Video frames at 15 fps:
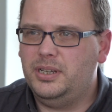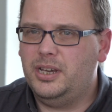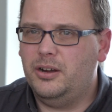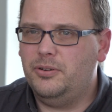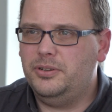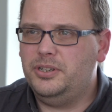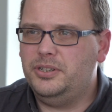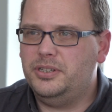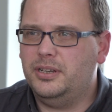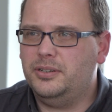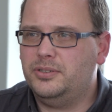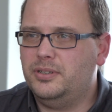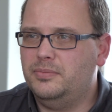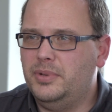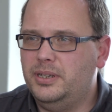encourages
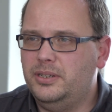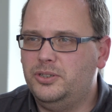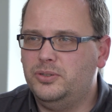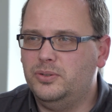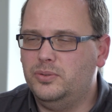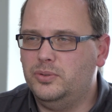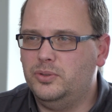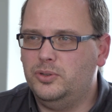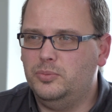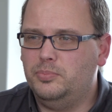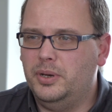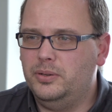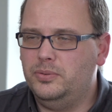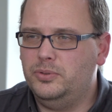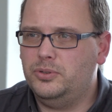us to make sure that the
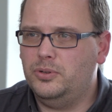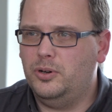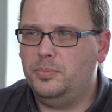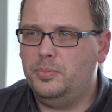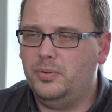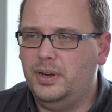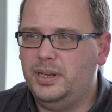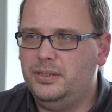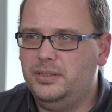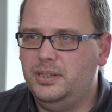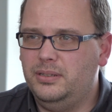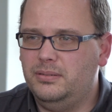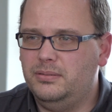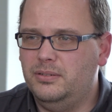boat's operating